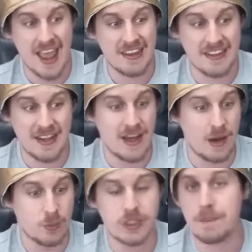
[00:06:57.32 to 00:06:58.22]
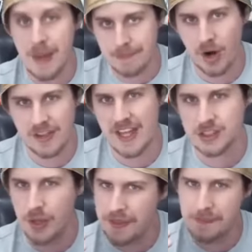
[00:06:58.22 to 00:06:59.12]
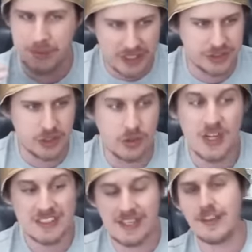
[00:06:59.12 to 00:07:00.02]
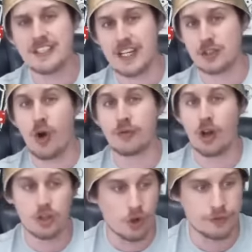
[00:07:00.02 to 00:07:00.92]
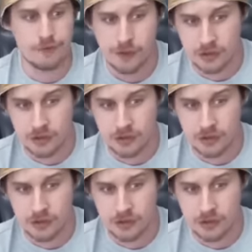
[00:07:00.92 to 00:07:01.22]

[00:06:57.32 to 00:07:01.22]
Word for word: and uh, was a big part of that. So I think plus two, 76 overall gold for